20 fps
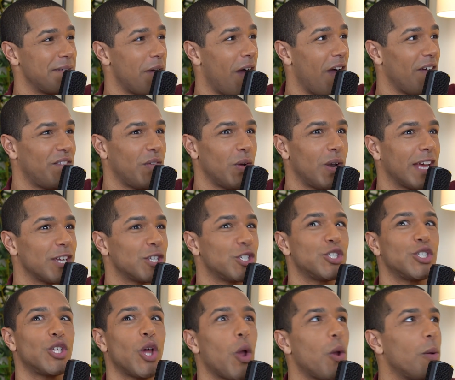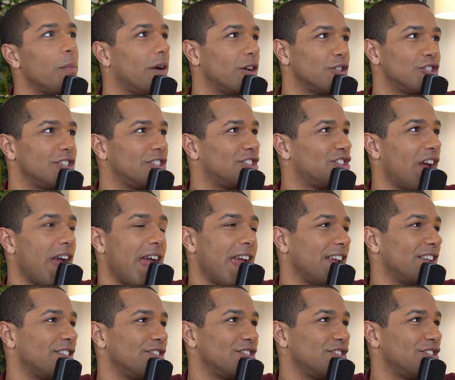But I feel like so much has
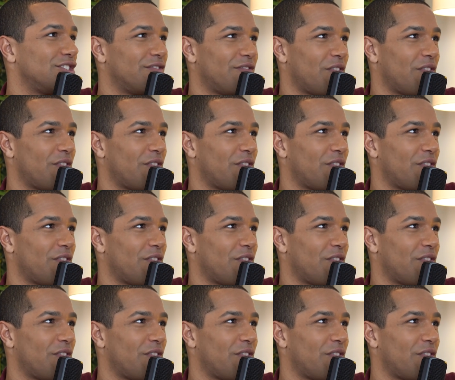changed